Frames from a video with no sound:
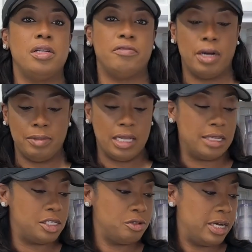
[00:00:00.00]
in a
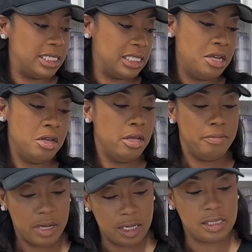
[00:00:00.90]
remoulade sauce,
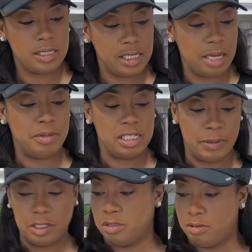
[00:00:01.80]
but it's a Tammy
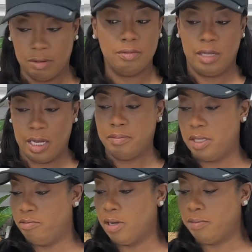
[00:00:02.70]
special amped
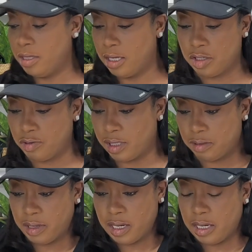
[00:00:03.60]
up remoulade sauce.
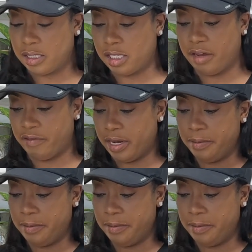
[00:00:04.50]
What can I say, right?